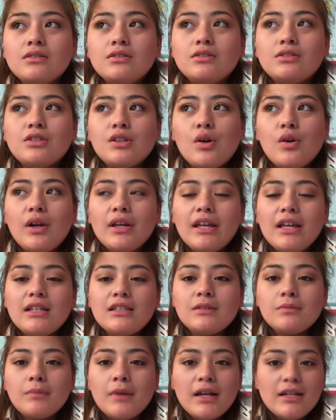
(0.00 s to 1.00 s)
So I
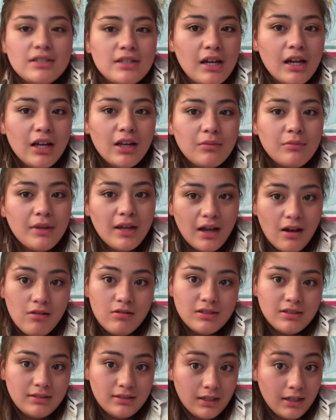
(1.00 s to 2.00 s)
guess my time
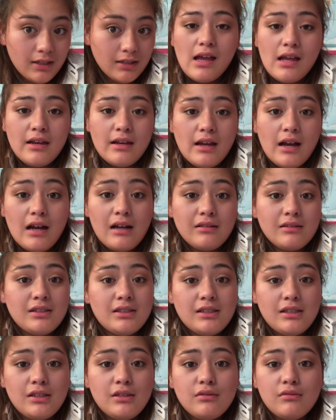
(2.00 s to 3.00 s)
now is done, and I'll
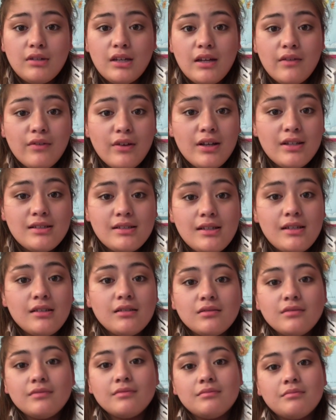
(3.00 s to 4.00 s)
see you whenever I see
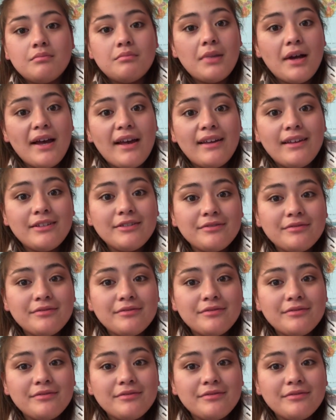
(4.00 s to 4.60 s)
you. Bye!